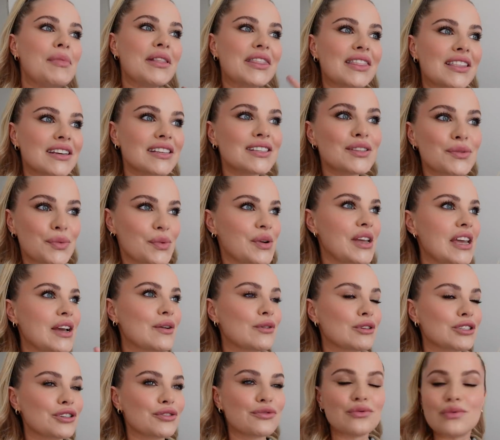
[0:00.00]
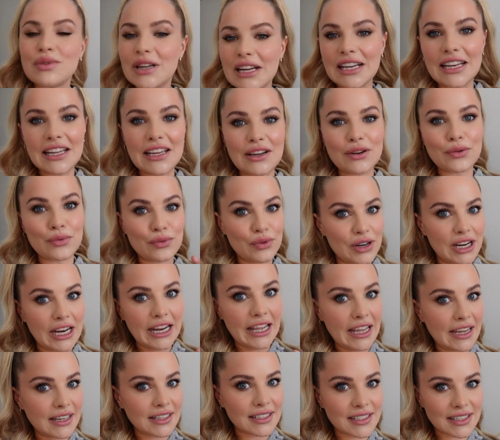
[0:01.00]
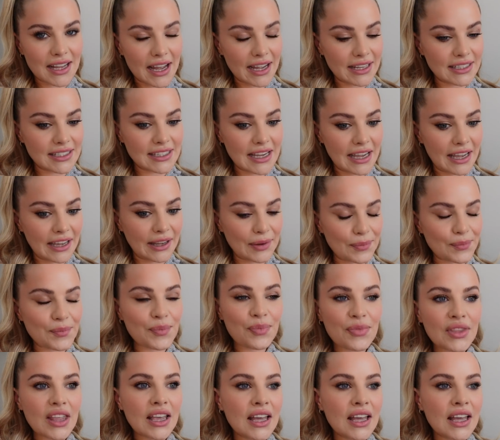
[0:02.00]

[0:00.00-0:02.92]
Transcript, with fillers: But this week was a really really exciting